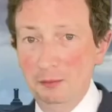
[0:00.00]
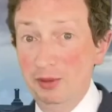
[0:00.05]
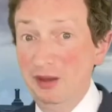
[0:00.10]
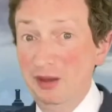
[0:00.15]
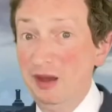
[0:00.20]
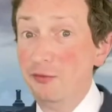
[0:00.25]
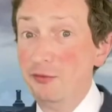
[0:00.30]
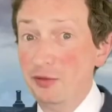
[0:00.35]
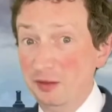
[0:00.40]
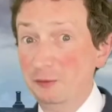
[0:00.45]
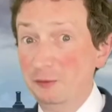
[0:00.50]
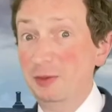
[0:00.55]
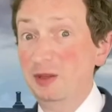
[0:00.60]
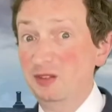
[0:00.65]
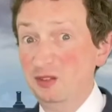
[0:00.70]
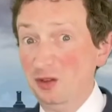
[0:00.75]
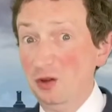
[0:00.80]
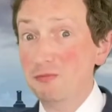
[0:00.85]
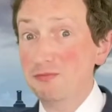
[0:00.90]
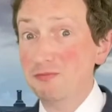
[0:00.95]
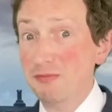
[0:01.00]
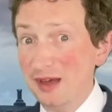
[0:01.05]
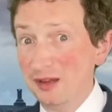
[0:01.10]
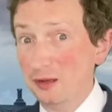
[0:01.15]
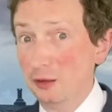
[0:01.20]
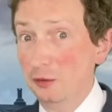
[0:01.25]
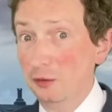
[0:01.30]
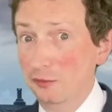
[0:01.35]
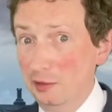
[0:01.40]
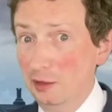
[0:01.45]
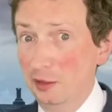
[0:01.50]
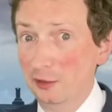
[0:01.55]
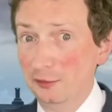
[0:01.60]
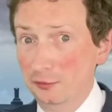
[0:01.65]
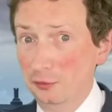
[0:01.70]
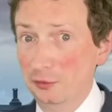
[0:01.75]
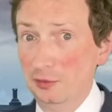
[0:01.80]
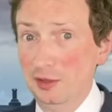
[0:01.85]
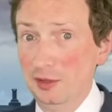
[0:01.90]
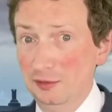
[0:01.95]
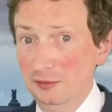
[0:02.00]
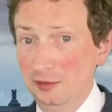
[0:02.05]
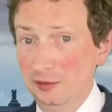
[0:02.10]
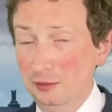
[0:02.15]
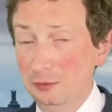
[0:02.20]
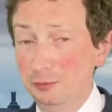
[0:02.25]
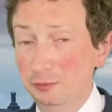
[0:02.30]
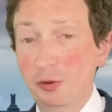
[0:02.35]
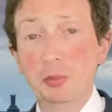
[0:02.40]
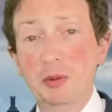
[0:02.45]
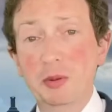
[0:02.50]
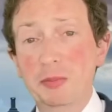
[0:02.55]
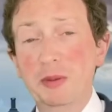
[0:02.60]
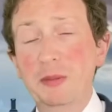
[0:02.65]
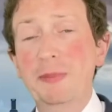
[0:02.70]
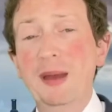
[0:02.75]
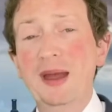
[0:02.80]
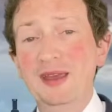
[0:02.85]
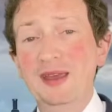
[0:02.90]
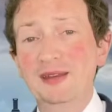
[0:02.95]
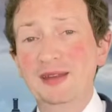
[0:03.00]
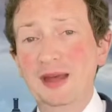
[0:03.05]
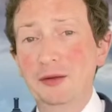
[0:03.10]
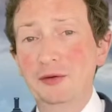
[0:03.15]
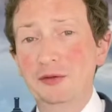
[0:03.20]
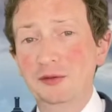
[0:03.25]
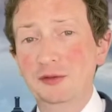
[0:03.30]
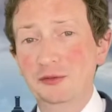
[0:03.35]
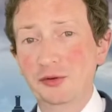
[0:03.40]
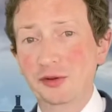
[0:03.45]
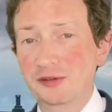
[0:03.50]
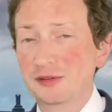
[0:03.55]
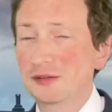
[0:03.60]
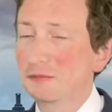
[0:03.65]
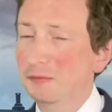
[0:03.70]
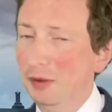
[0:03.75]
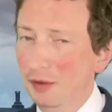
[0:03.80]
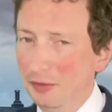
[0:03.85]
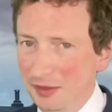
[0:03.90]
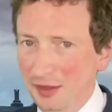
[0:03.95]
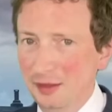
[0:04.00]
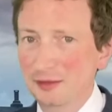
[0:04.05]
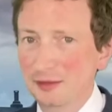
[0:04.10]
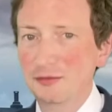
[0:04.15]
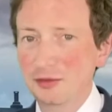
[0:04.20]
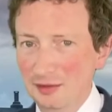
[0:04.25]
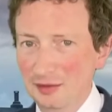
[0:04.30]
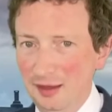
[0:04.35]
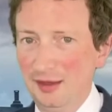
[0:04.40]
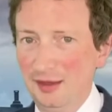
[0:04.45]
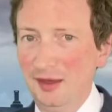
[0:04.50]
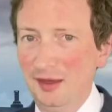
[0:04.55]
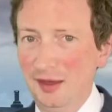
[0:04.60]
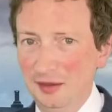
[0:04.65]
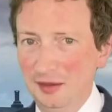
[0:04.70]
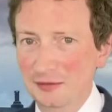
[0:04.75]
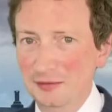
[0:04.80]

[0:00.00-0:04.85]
everything's been so mad over the last few years that he'll probably be back in Downing Street by the end of the decade.